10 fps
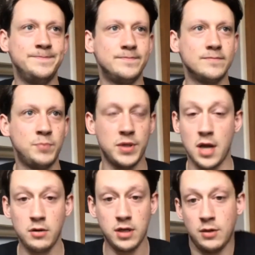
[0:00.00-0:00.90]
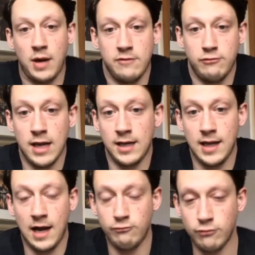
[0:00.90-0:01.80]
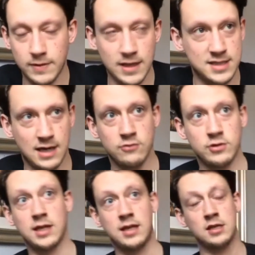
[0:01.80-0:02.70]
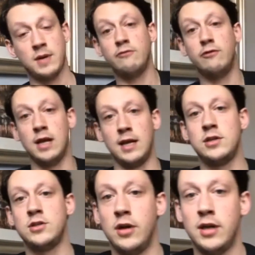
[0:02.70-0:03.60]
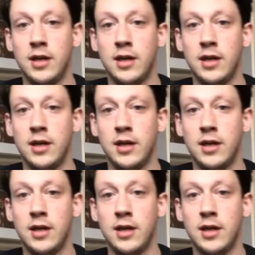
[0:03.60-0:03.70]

But no, it sounds ridiculous, but I really enjoyed it,